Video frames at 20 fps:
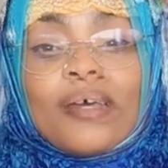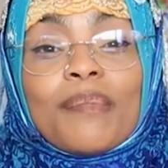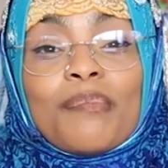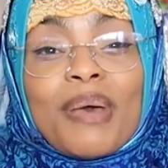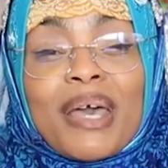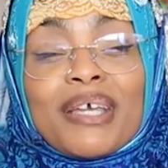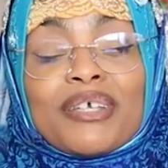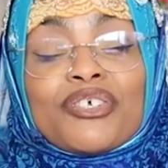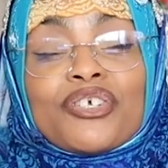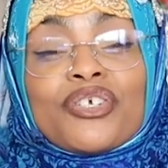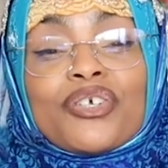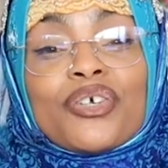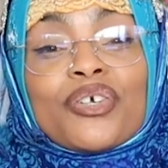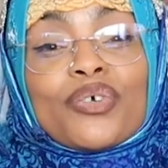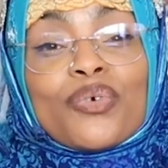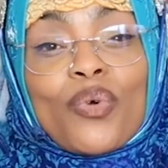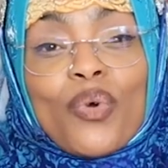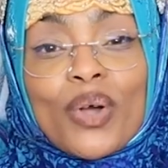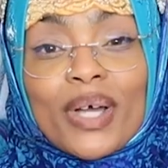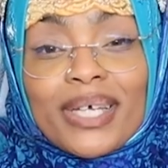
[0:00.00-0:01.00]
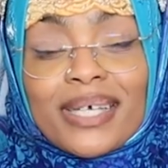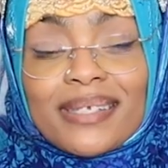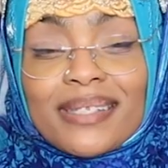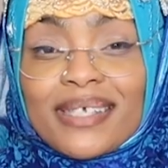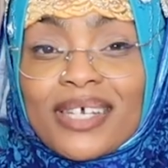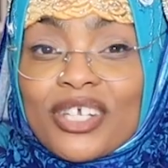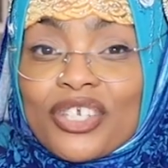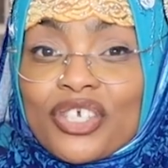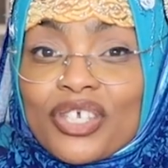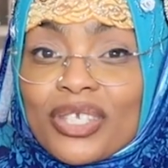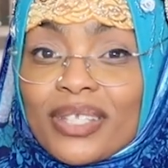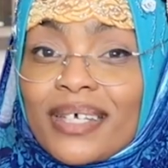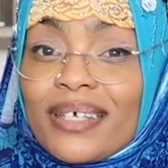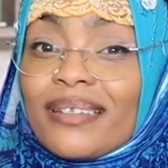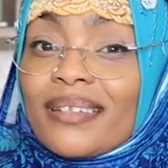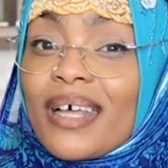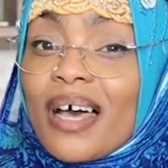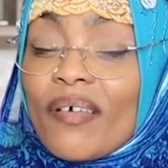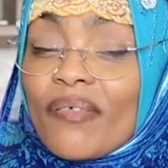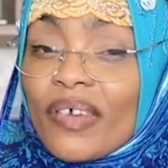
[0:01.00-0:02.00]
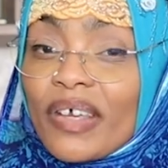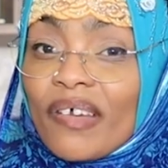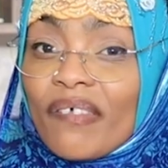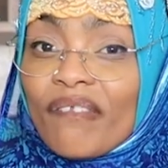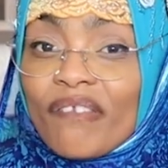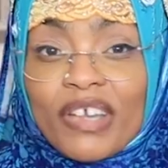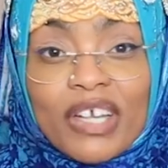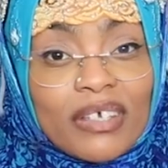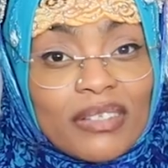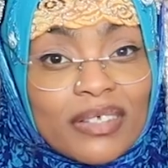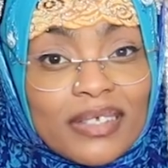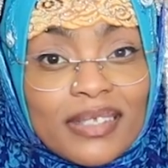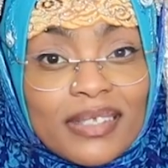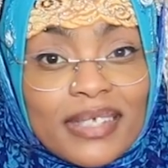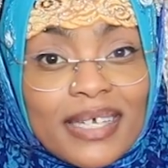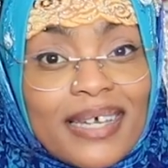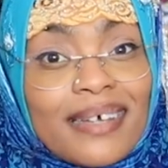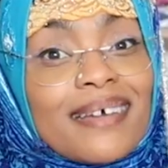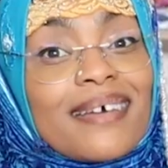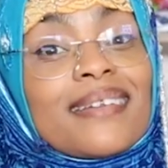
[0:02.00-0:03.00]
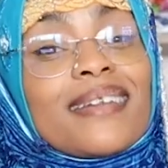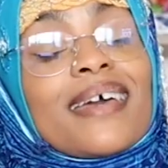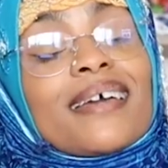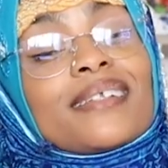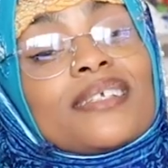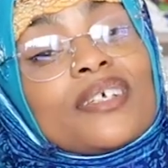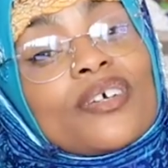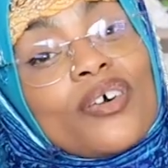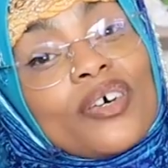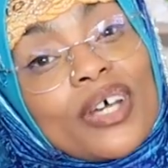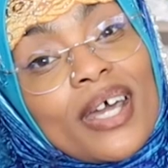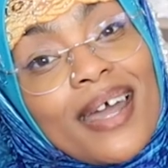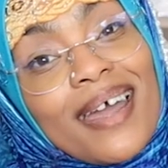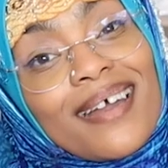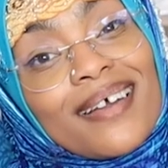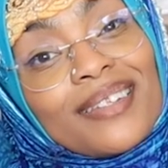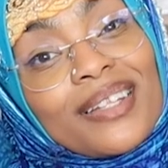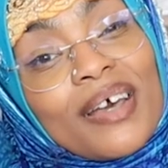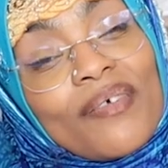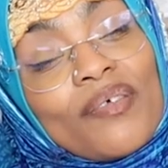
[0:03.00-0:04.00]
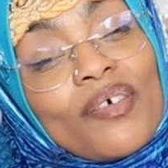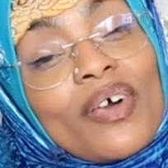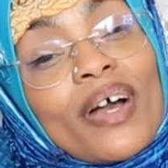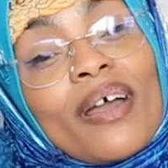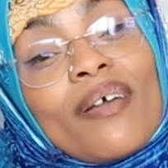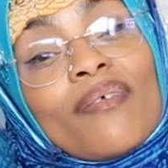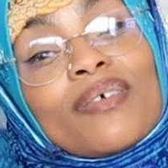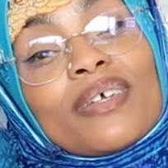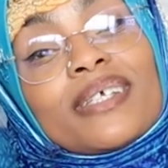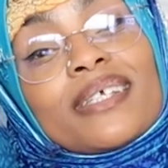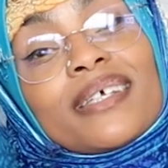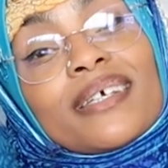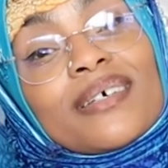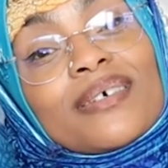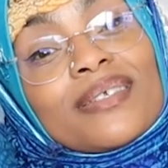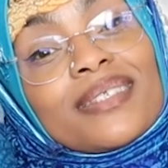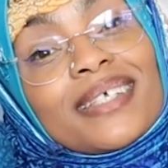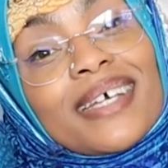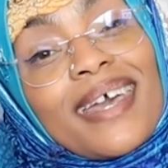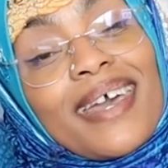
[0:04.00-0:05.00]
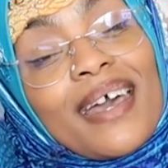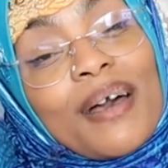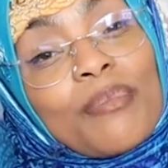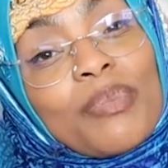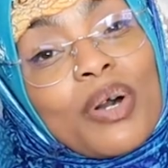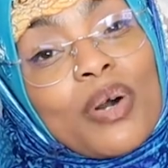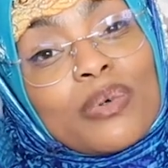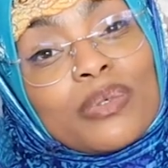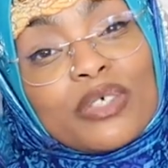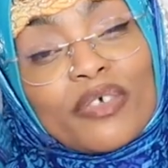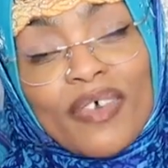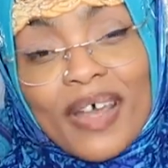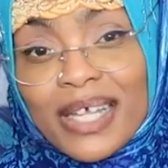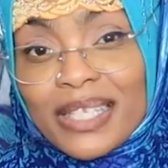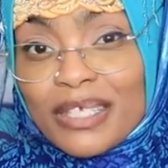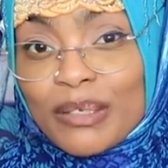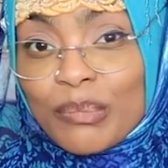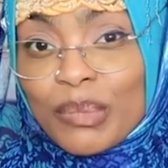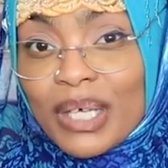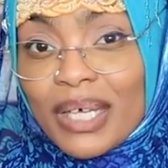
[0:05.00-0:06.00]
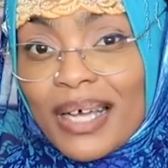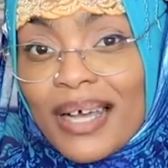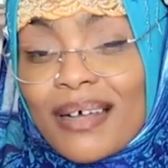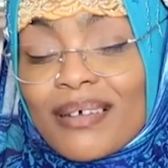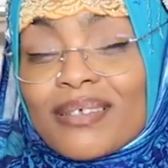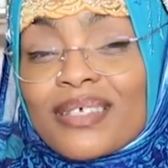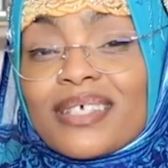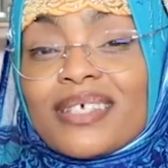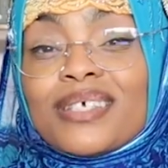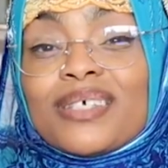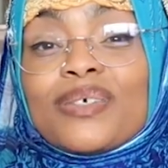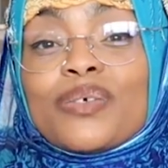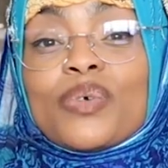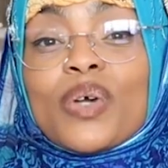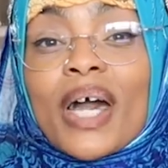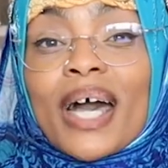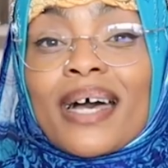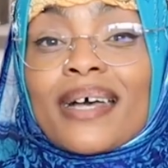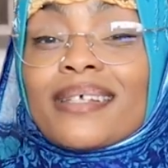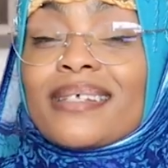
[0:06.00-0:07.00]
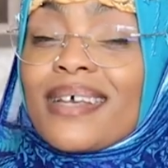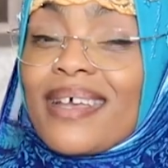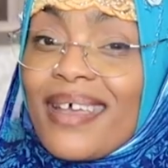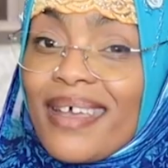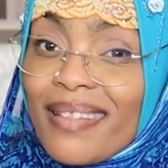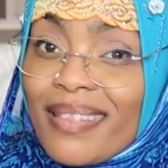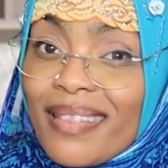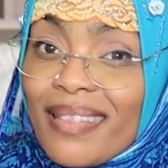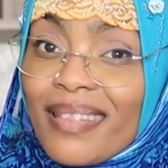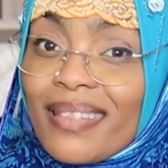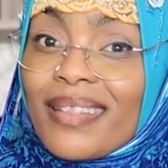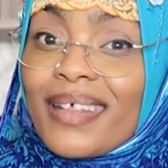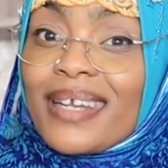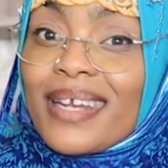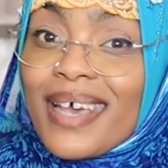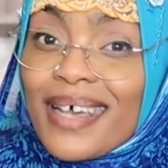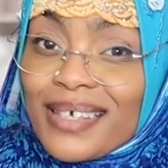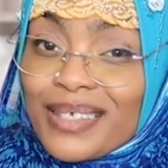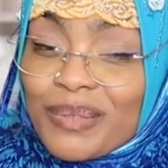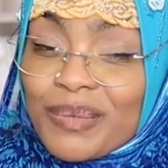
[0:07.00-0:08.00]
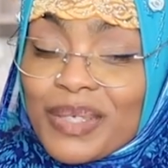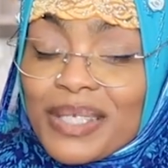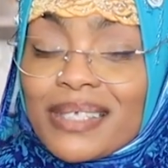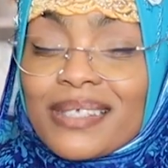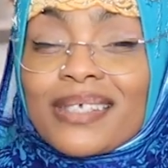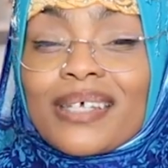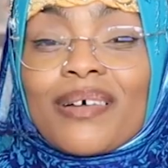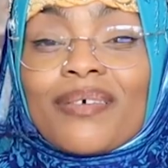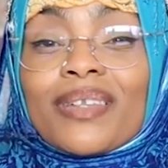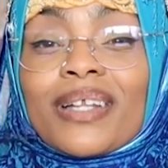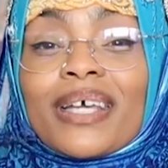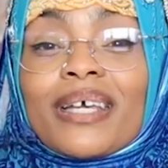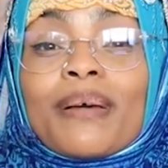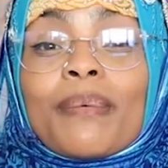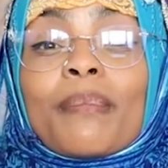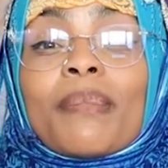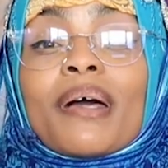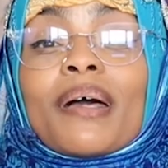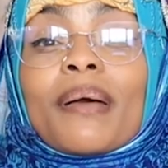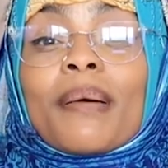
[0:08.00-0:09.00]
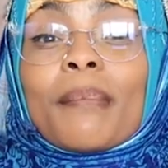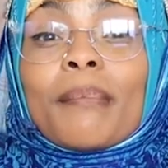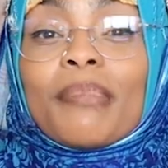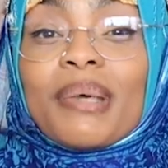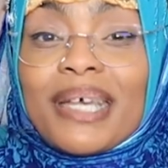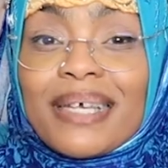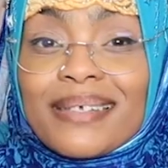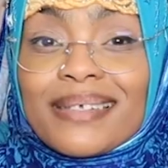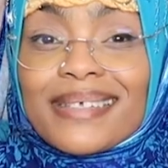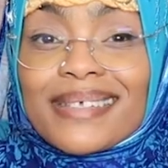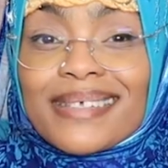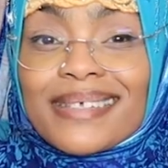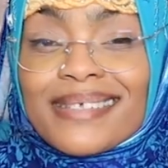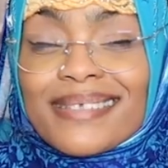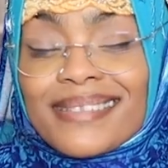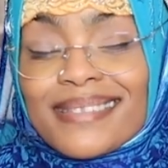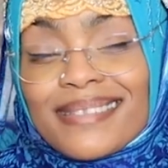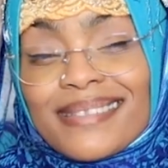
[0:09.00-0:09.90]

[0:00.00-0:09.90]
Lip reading: Make sure you're growing intentionally, loving fearlessly, and connecting on a higher level every single day. I'm Coach Fatimah. I'll see you guys in the next one. Assalamu alaikum. Peace.